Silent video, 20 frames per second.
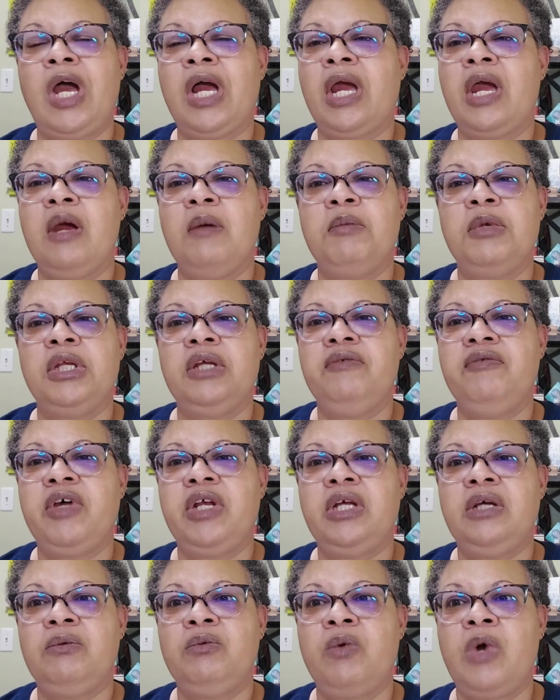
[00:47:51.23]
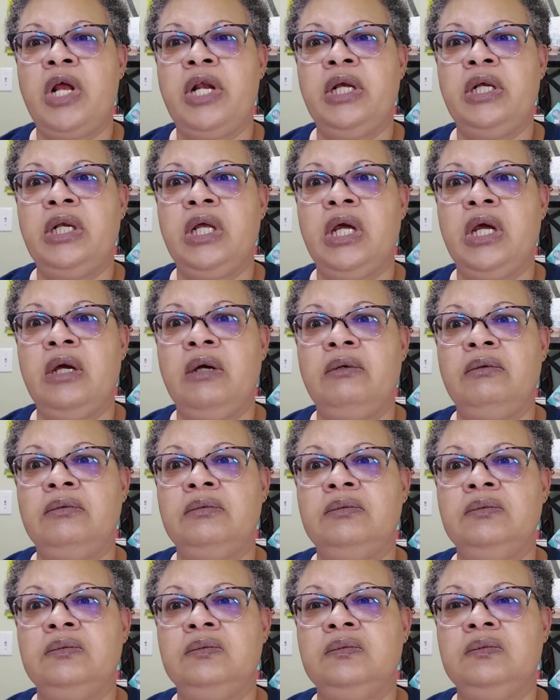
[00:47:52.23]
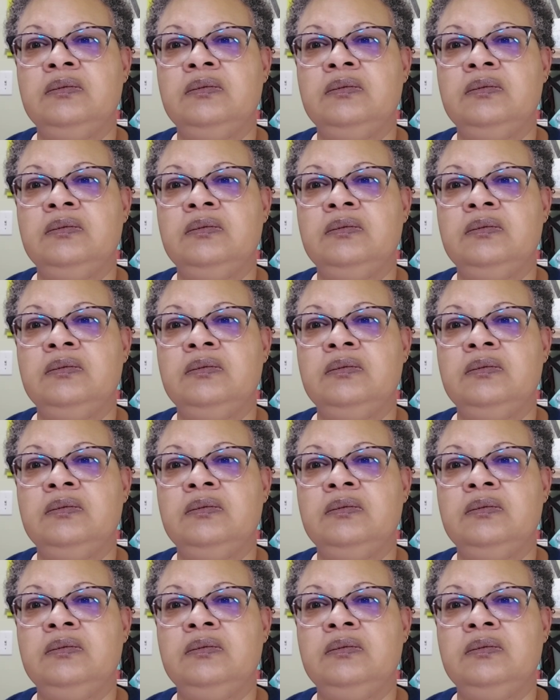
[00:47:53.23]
I can't believe I didn't write it down.